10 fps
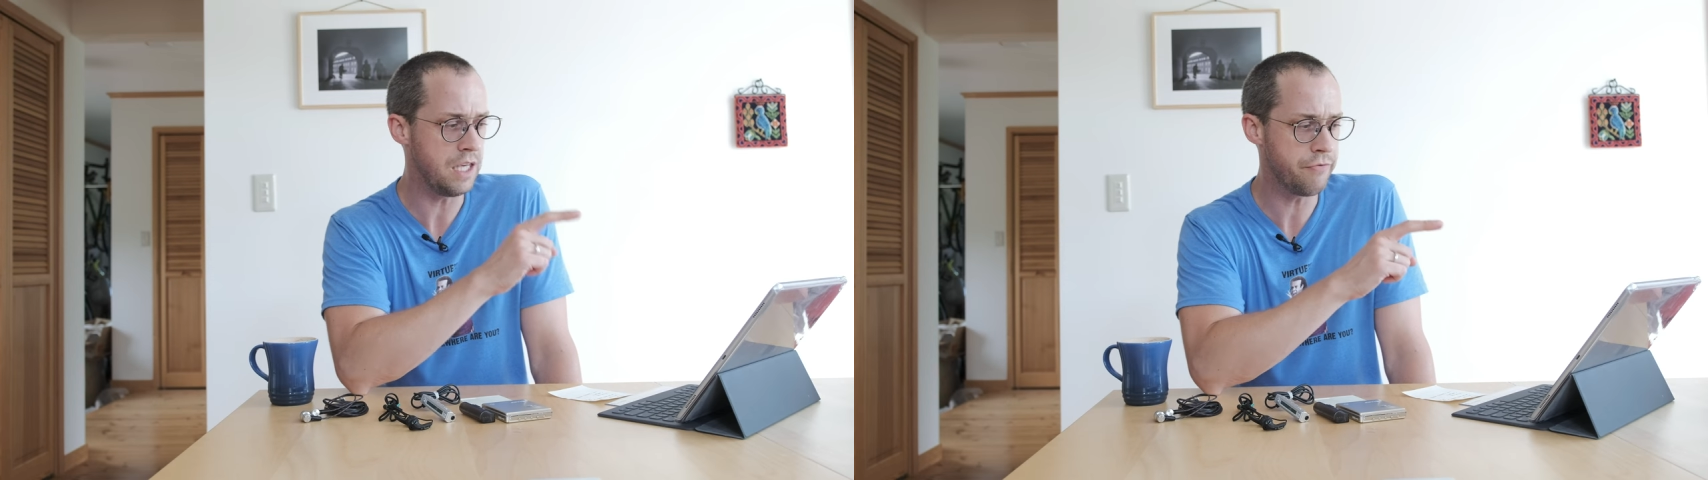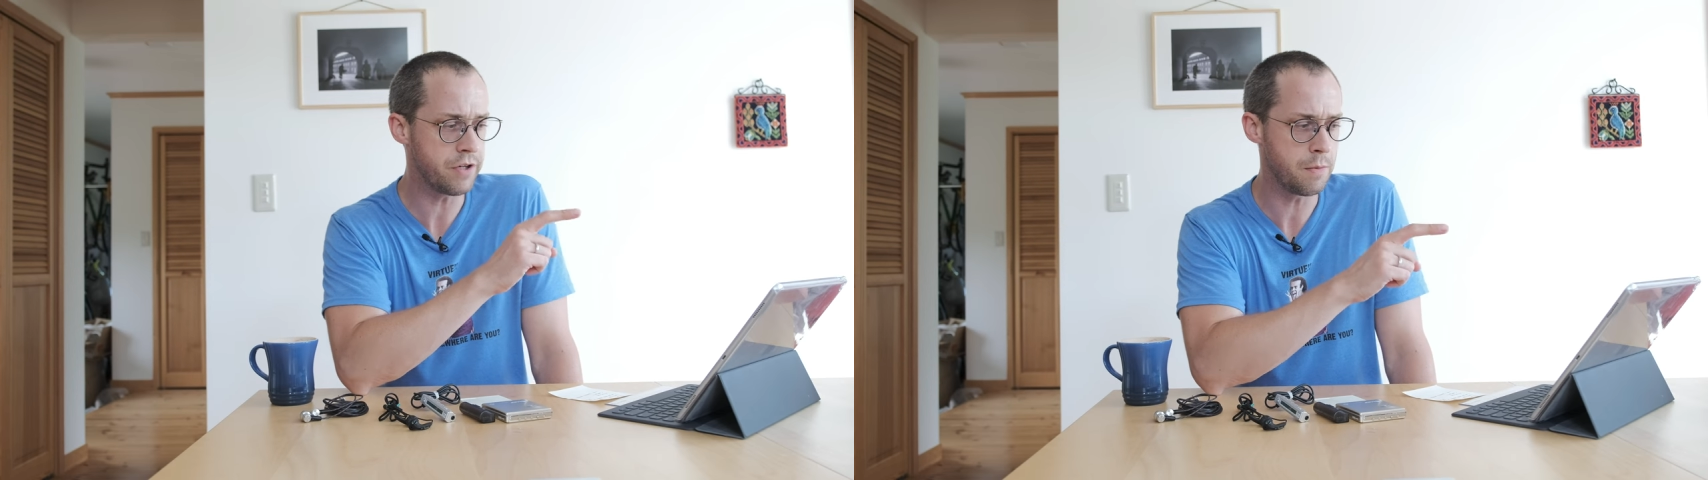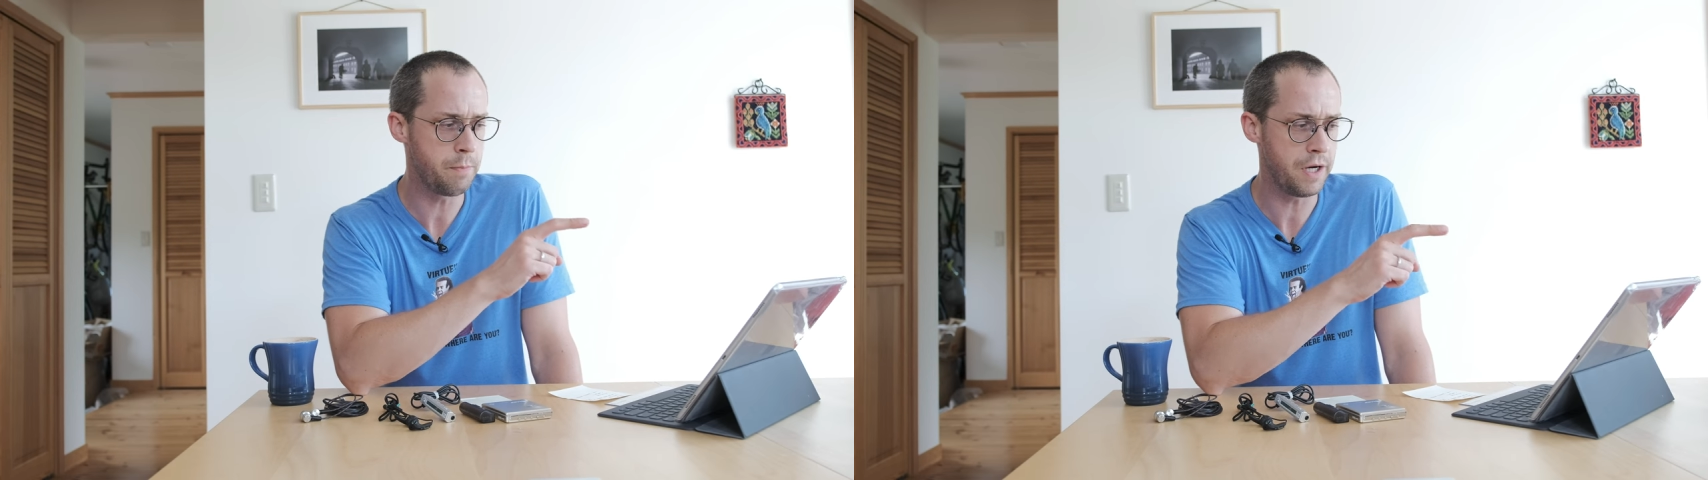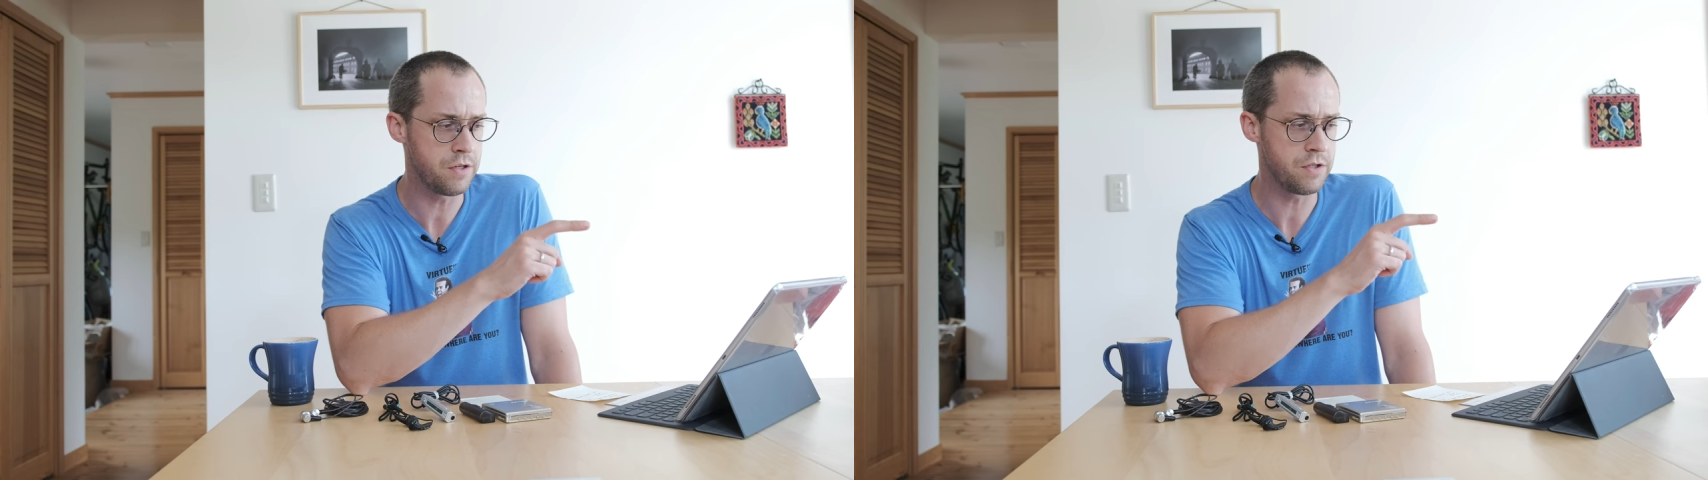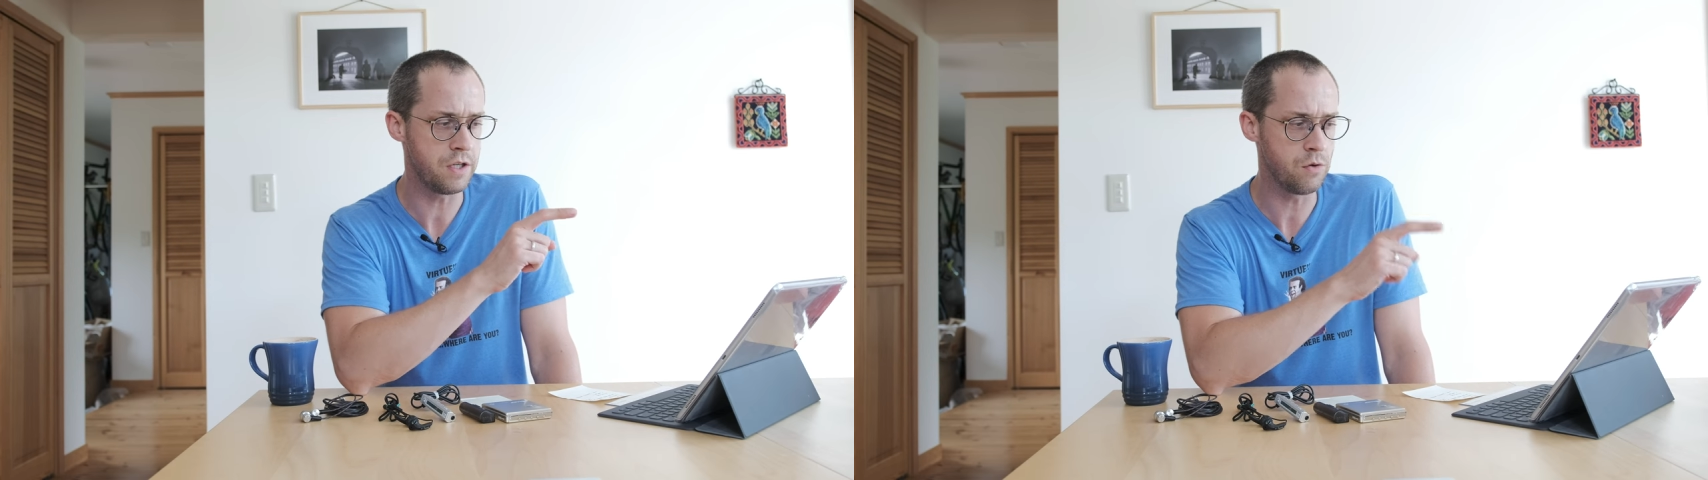even
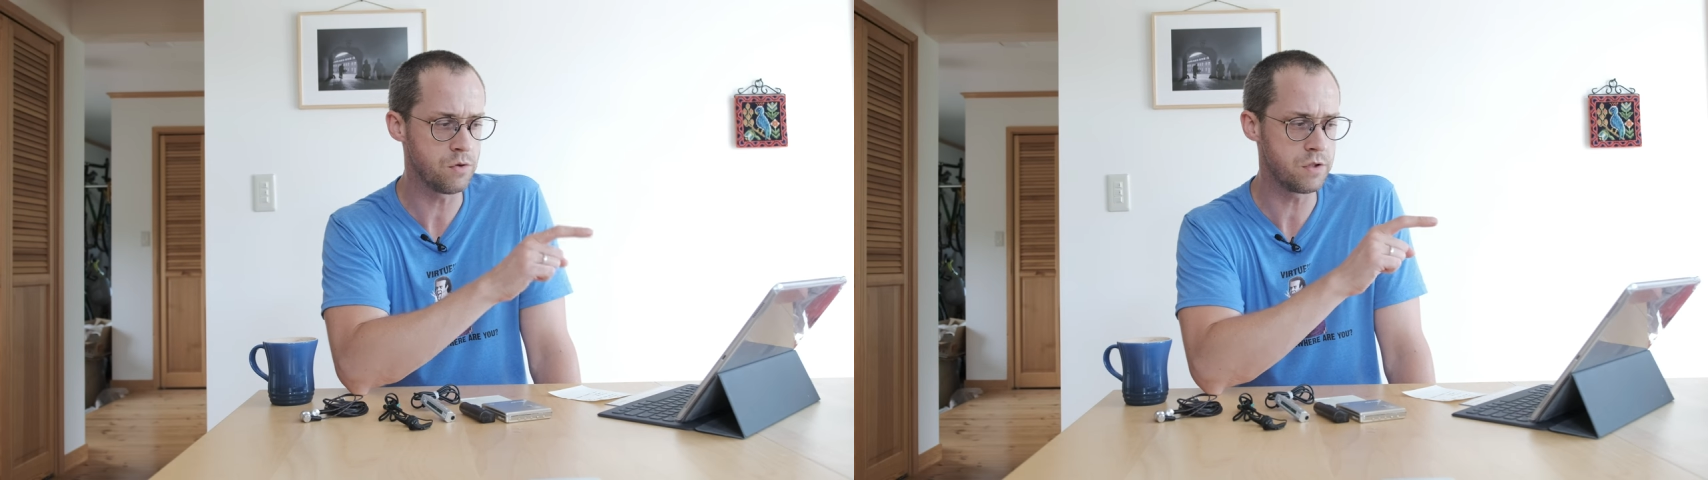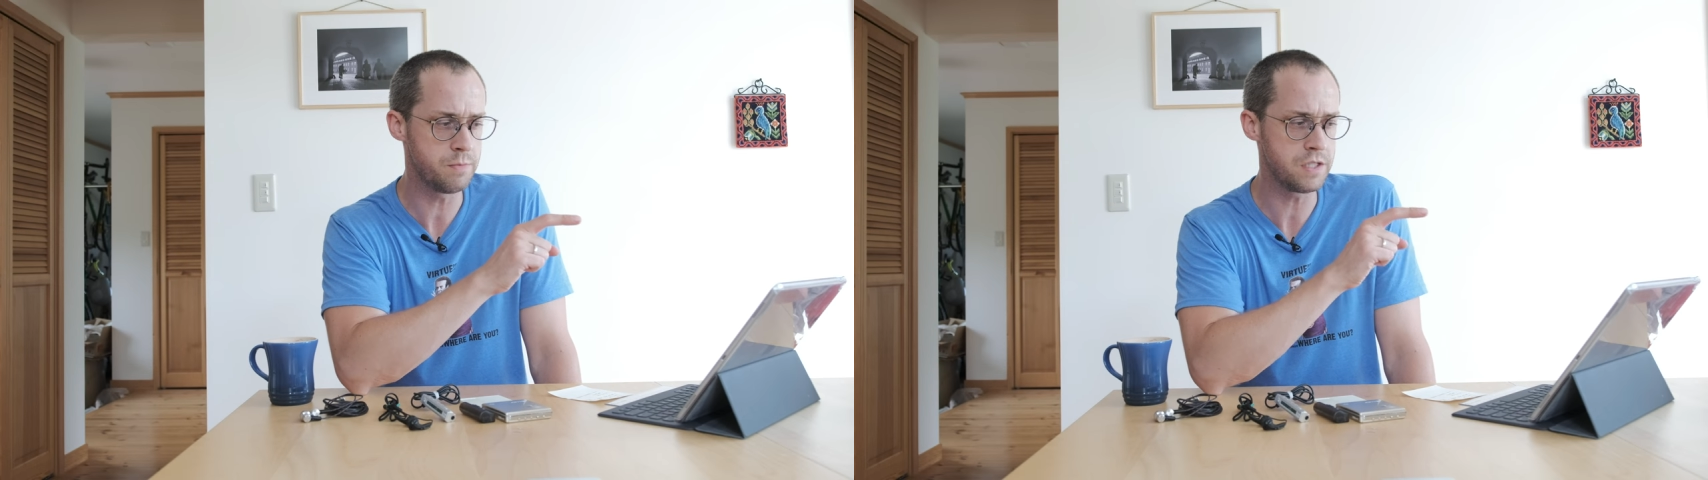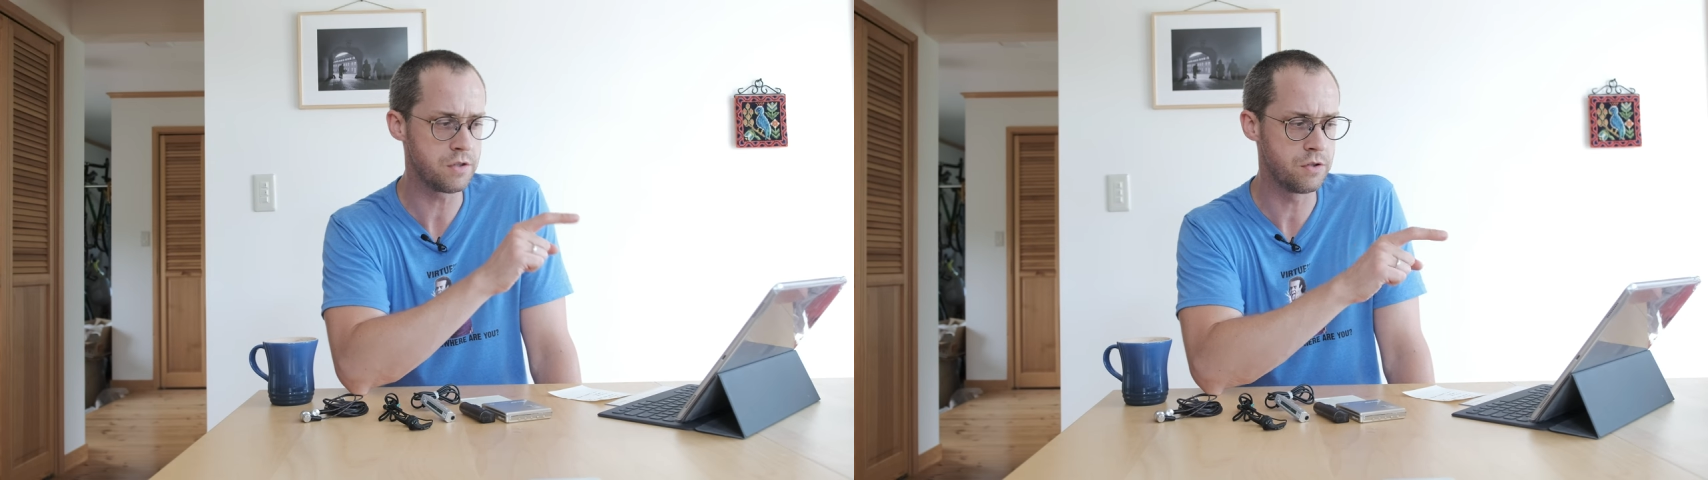compared to the ultimate